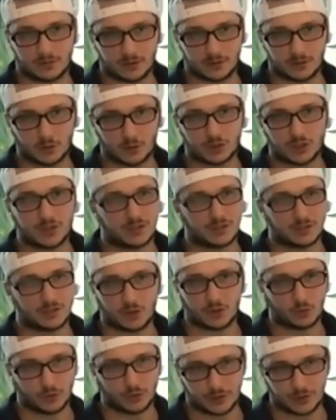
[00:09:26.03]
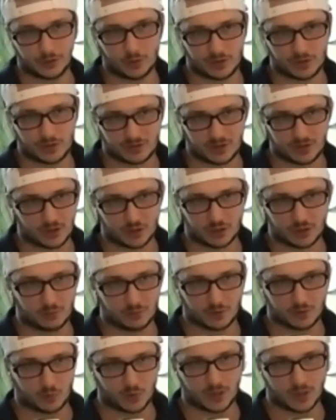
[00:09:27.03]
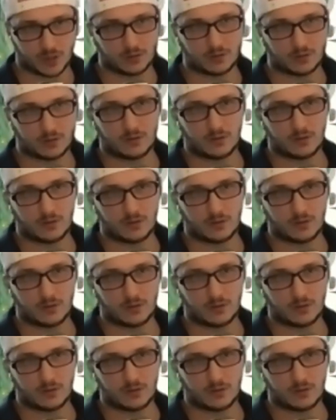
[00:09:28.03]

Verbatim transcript: you know, Jesus only, no distinction between